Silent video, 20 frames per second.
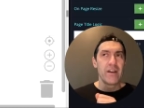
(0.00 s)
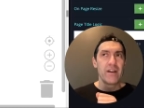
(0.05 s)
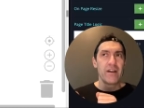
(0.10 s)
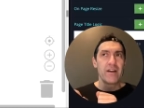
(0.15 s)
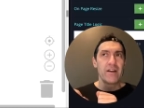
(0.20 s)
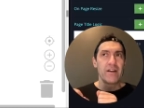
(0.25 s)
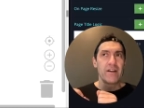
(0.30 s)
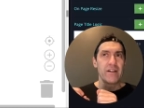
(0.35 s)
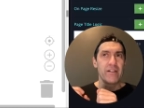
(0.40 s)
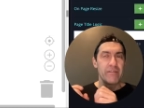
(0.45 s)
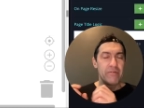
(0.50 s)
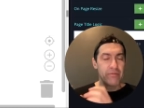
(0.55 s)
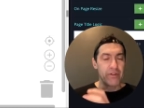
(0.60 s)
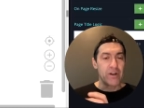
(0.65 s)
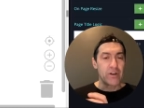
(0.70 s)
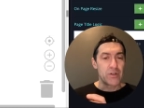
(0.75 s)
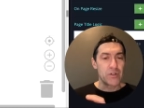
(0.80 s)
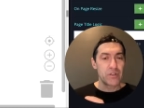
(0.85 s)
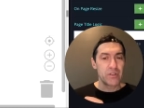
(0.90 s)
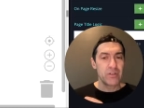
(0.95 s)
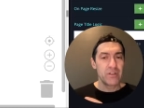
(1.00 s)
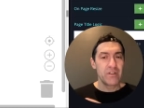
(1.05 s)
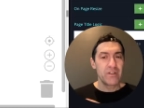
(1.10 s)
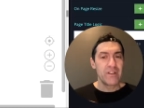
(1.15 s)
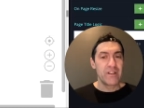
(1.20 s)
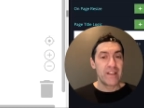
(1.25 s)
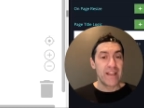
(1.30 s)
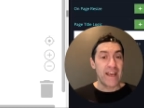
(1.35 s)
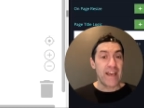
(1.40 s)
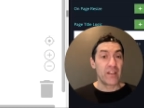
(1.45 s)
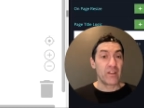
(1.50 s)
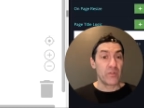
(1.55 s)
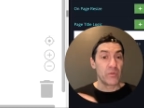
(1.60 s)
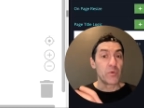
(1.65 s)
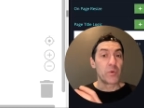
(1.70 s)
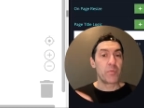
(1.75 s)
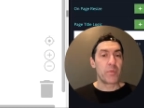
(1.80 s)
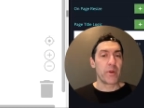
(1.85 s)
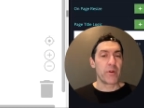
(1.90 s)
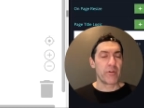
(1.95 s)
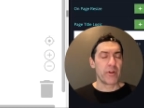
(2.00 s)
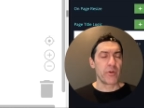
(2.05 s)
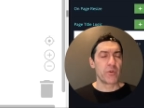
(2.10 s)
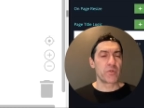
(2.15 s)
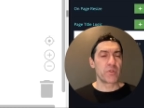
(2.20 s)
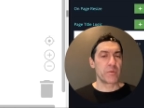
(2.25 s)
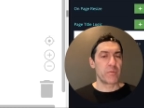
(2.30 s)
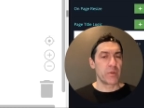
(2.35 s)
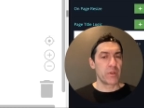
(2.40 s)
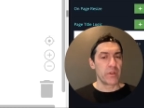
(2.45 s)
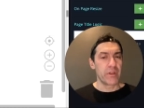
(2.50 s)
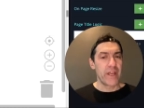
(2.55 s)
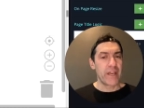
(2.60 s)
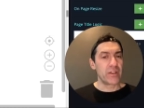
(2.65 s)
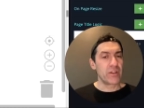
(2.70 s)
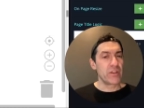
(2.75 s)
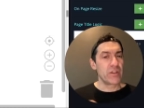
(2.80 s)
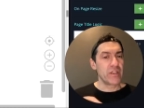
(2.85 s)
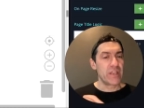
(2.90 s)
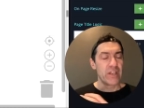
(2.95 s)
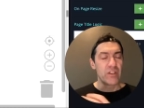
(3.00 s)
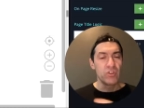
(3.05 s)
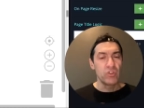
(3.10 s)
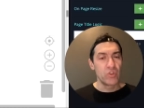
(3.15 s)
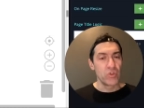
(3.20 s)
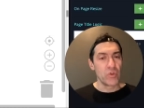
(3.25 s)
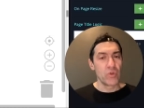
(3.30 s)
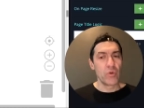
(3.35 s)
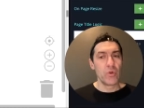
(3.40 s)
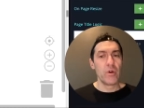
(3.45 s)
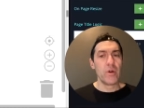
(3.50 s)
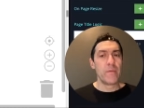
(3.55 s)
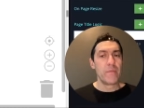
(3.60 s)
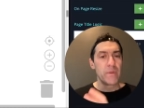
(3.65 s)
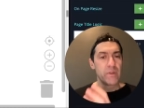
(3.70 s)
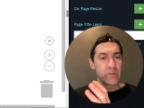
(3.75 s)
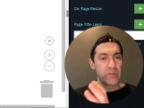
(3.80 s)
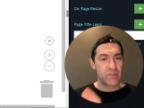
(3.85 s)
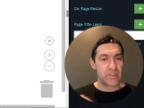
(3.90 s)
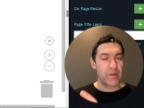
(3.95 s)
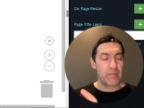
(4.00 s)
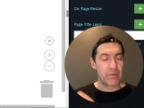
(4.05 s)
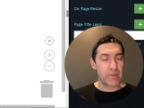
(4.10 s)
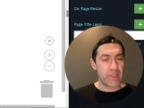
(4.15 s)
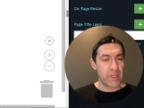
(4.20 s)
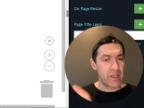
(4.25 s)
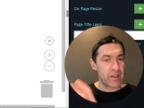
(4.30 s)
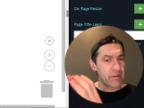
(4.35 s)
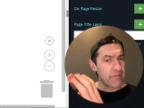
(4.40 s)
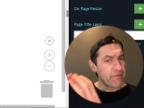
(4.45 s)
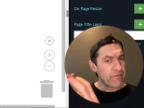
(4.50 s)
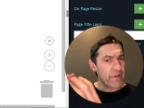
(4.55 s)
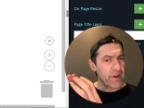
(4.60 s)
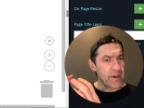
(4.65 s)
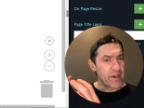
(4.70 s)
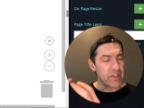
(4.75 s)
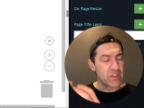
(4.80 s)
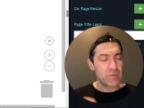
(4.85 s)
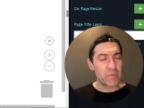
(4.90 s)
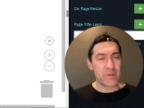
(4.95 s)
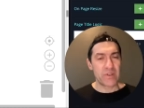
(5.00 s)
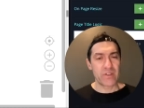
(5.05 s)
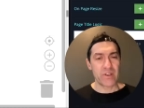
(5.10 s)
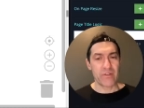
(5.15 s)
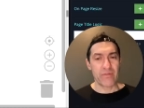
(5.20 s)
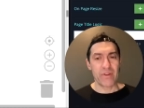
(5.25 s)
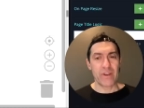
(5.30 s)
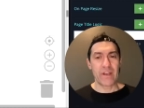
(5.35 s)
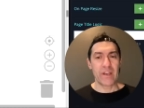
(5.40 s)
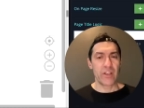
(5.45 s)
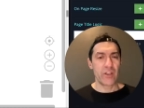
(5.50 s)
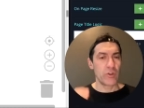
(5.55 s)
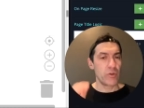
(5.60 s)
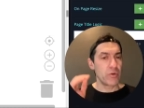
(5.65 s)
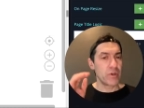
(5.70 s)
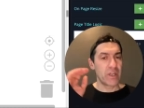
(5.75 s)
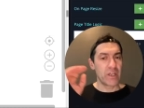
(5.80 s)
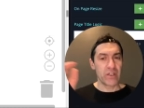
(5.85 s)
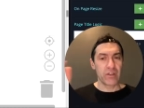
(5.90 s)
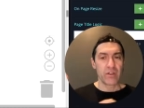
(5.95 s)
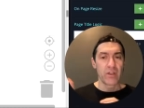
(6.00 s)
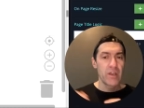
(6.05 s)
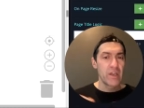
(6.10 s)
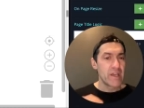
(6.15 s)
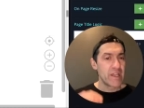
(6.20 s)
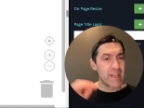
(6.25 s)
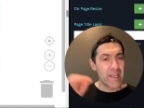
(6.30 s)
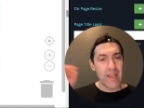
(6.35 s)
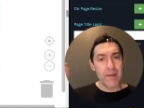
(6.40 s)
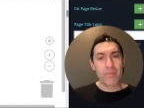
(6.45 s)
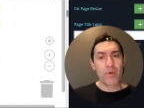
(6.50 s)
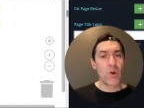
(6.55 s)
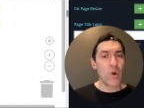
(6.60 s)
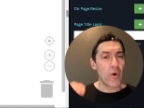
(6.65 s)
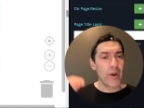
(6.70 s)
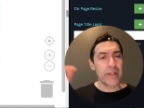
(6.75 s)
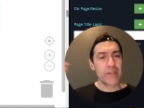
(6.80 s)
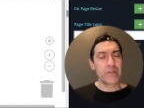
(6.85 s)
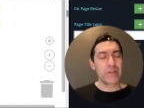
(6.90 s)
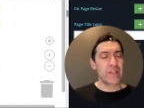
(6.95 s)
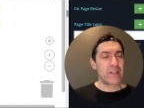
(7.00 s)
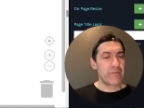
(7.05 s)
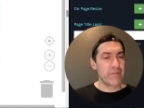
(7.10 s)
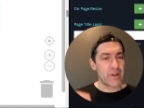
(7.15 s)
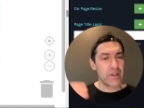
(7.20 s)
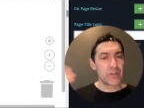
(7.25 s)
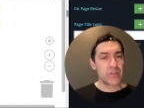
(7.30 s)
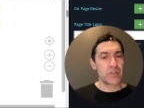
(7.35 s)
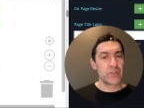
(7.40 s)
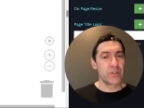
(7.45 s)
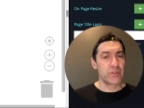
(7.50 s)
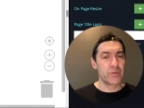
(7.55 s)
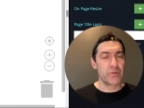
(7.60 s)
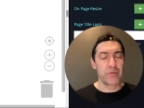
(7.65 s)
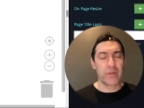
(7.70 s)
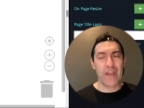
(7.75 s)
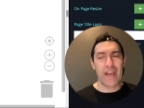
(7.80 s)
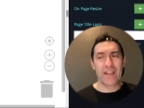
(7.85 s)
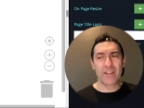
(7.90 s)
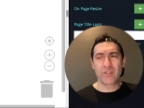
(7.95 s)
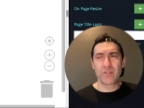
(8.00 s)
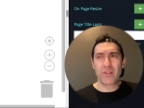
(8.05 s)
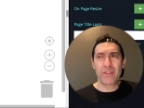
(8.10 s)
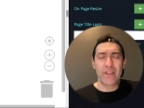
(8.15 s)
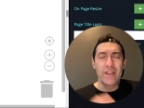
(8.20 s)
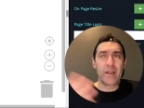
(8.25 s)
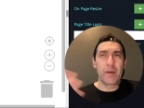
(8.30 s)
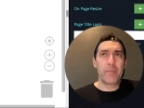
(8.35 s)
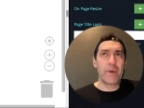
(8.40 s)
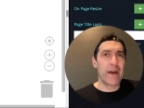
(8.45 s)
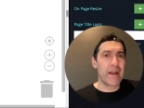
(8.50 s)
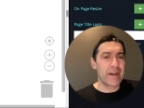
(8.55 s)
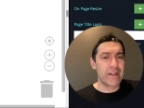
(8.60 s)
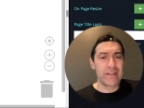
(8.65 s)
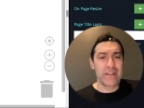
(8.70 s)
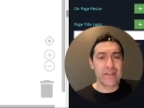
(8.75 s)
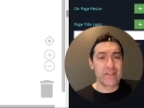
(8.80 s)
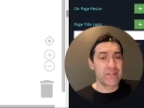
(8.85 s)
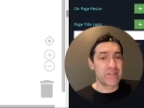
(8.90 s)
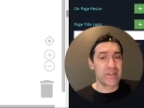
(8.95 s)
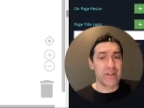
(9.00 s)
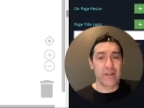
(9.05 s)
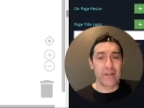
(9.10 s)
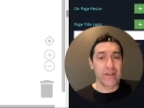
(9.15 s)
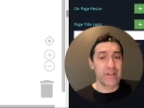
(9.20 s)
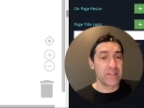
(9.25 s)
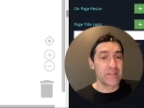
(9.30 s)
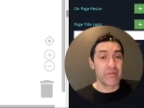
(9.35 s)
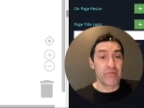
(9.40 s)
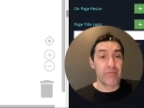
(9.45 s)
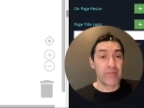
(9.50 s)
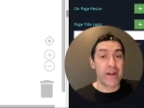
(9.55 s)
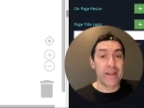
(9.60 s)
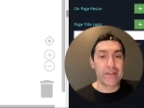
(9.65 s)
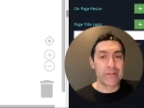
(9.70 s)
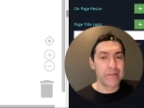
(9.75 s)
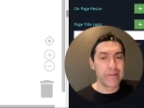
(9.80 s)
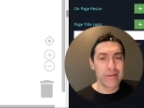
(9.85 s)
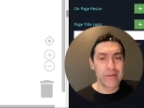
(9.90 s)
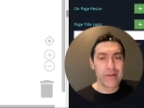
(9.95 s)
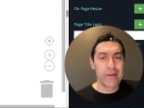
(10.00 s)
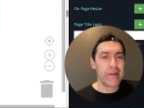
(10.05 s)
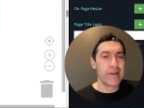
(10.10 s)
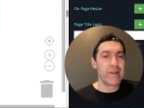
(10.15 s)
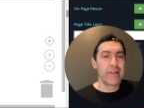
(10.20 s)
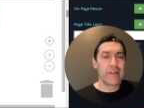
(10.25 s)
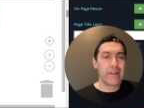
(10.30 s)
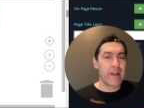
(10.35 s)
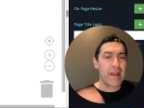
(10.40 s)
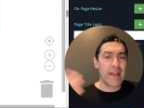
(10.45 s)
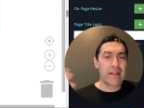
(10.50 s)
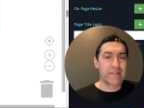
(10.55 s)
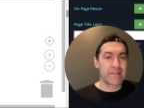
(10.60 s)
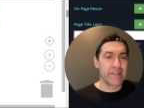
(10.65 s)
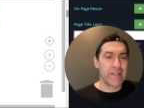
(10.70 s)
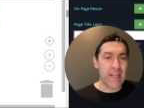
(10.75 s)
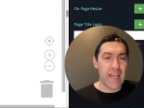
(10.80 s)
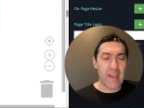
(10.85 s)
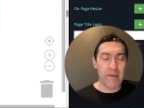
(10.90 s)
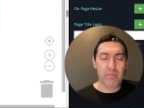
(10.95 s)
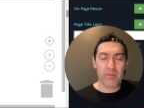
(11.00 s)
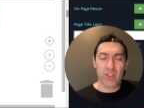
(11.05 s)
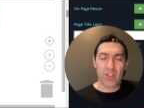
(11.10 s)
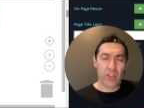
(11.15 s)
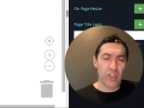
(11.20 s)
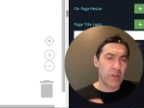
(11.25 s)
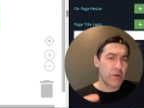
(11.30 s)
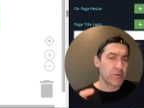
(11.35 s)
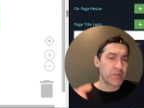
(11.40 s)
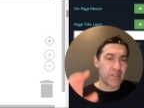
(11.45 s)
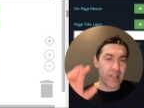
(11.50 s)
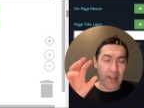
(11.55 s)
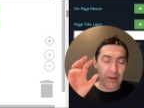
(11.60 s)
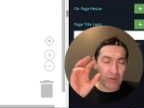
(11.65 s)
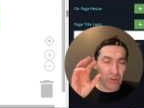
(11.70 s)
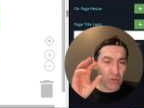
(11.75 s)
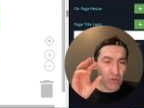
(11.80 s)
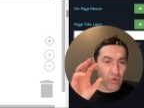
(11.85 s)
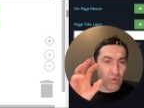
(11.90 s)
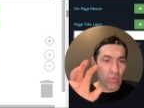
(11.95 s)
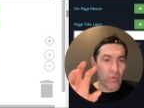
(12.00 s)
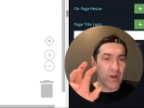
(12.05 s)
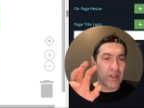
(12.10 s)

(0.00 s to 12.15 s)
a function that would be reusable, that can do something very specific, and you can keep going to that function to do that. So think about it as a, as a friend that has a name that knows how to do one